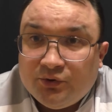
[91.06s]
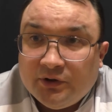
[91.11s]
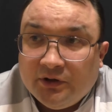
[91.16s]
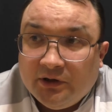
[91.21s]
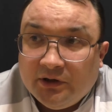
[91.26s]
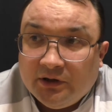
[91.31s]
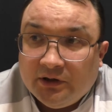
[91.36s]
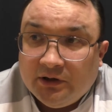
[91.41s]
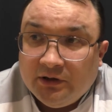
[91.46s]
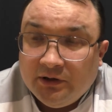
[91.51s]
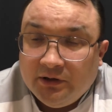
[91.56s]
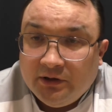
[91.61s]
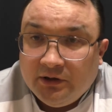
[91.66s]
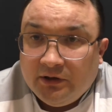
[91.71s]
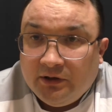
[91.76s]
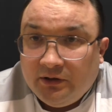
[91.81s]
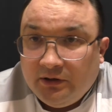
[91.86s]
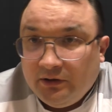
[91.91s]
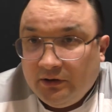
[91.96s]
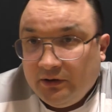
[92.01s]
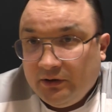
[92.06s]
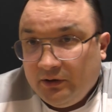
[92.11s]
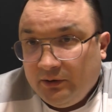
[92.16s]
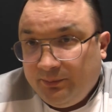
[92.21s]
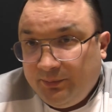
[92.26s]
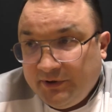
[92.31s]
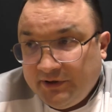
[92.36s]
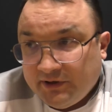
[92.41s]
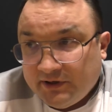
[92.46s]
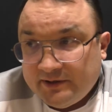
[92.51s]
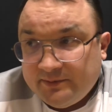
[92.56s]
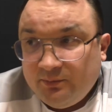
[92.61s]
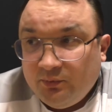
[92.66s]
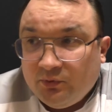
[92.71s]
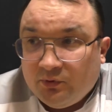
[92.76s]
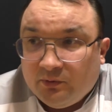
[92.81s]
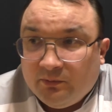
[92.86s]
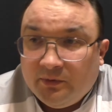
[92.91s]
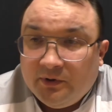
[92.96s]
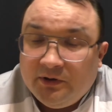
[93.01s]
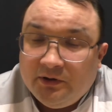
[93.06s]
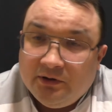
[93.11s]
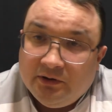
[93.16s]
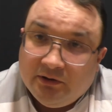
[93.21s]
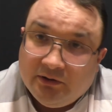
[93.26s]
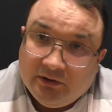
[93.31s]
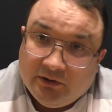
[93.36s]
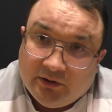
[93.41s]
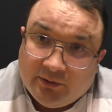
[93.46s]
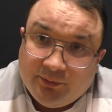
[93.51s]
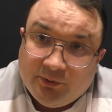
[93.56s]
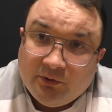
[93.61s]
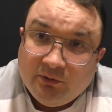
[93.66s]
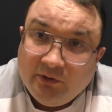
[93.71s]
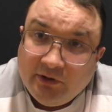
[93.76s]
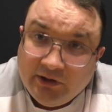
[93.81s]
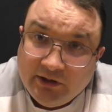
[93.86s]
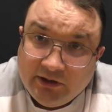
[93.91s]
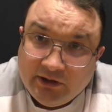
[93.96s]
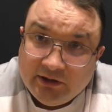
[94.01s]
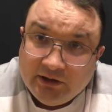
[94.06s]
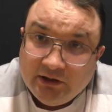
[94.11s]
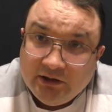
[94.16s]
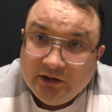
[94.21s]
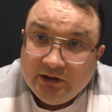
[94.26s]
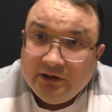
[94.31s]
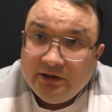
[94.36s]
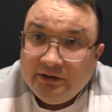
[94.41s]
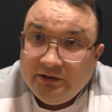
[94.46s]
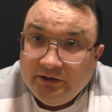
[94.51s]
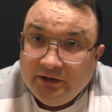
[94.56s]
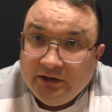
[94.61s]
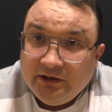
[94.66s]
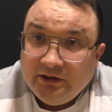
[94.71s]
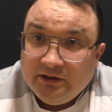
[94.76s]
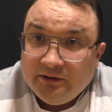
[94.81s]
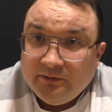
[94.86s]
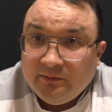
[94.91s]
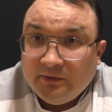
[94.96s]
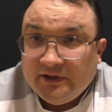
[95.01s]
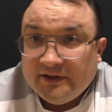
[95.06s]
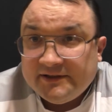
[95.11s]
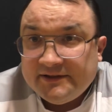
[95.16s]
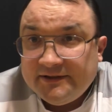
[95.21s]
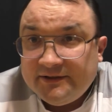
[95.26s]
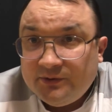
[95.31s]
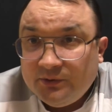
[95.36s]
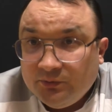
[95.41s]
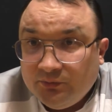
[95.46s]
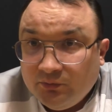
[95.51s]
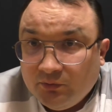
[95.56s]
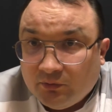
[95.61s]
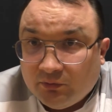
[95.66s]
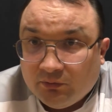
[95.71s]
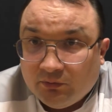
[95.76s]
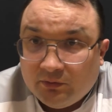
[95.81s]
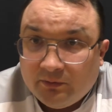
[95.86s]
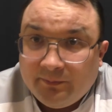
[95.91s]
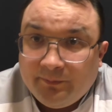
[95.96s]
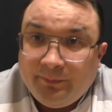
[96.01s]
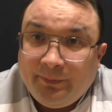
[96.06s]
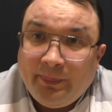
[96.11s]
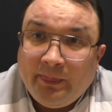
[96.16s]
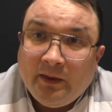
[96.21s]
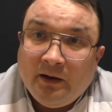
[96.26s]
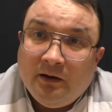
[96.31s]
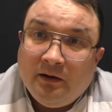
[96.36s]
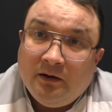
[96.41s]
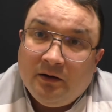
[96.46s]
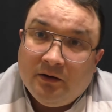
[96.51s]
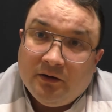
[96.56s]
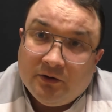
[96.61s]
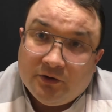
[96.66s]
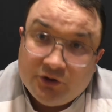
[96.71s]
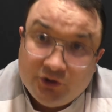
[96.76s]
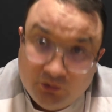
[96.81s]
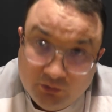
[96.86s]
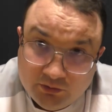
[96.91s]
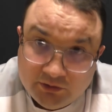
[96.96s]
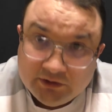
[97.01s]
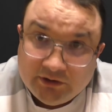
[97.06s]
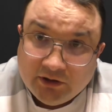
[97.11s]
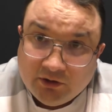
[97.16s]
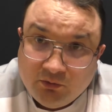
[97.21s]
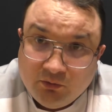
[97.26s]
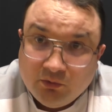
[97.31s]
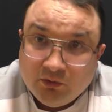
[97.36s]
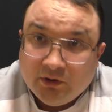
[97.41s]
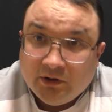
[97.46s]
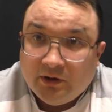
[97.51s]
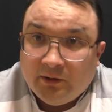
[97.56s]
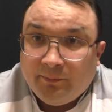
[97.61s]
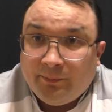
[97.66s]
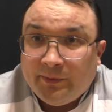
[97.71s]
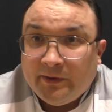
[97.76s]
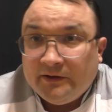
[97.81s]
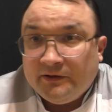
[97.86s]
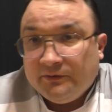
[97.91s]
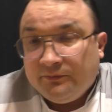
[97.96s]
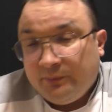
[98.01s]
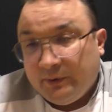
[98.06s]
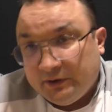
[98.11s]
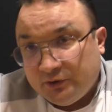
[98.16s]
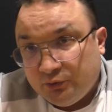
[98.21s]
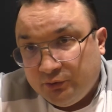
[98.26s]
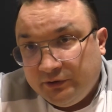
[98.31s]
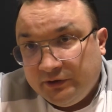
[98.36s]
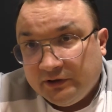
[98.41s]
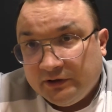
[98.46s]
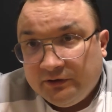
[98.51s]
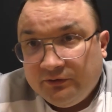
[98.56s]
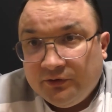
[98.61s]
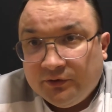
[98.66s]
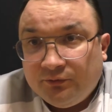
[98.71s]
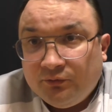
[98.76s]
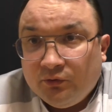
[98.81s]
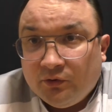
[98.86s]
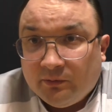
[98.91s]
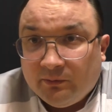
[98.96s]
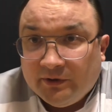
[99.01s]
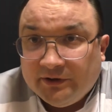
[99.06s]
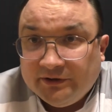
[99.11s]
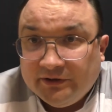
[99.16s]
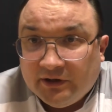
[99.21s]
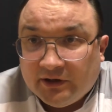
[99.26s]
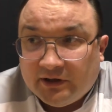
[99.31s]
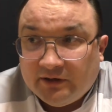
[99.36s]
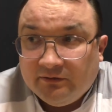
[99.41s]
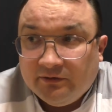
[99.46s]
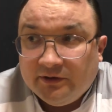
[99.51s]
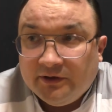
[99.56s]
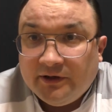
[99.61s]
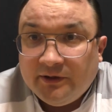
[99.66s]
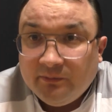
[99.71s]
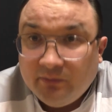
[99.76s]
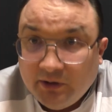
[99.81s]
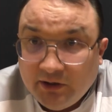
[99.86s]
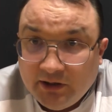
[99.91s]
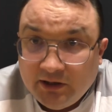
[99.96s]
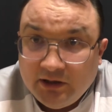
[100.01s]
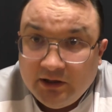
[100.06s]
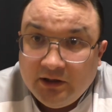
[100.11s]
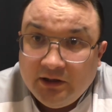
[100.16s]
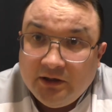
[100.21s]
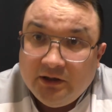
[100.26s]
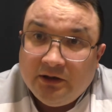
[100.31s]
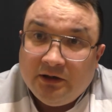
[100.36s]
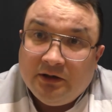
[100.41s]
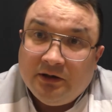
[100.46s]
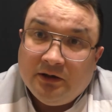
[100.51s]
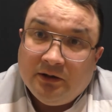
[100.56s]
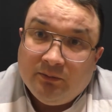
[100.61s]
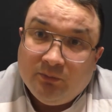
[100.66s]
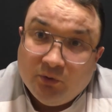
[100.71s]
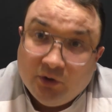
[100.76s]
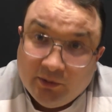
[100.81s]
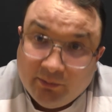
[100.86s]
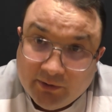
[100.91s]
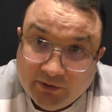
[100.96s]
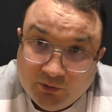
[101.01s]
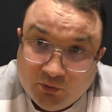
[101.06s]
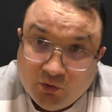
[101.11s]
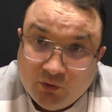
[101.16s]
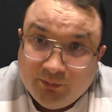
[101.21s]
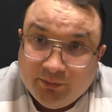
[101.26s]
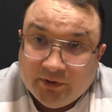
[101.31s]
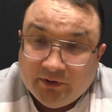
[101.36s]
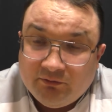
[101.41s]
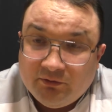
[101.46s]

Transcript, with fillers: What it is, these are basically two similar forms of fungus. You can watch a more detailed video on our channel dedicated to Tinea versicolor.